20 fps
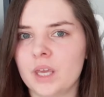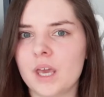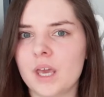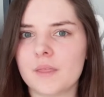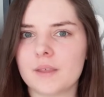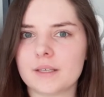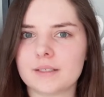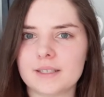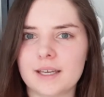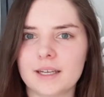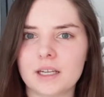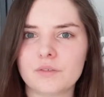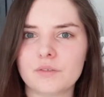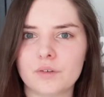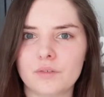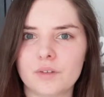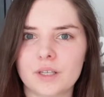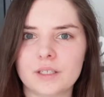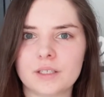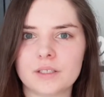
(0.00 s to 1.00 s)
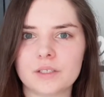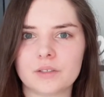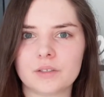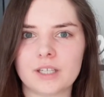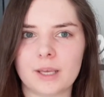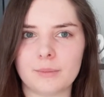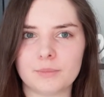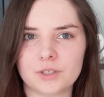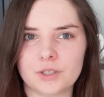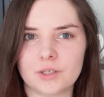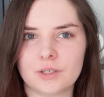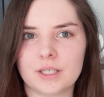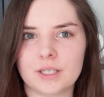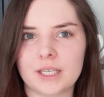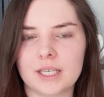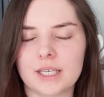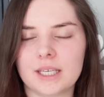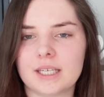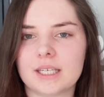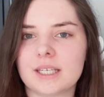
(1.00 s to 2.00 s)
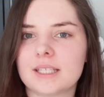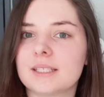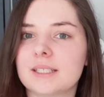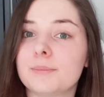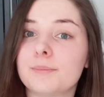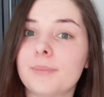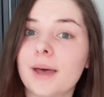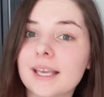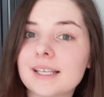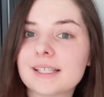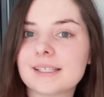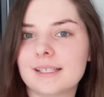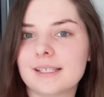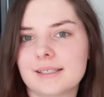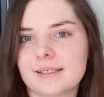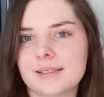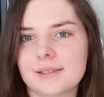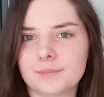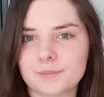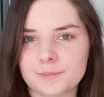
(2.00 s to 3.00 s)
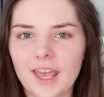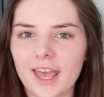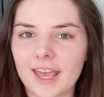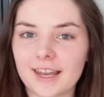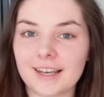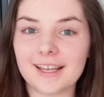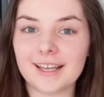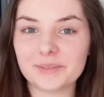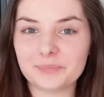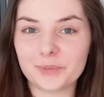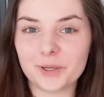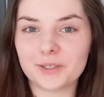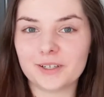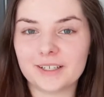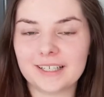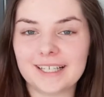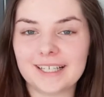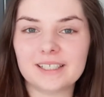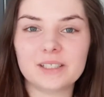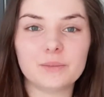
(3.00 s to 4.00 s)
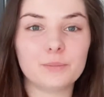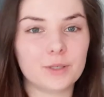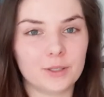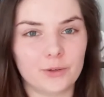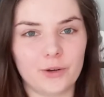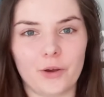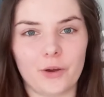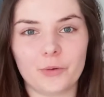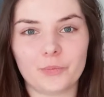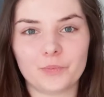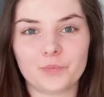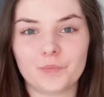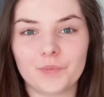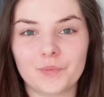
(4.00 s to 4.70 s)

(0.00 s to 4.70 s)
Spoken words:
The sign equivalent to Neptune is Pisces. And last but not least, Pluto.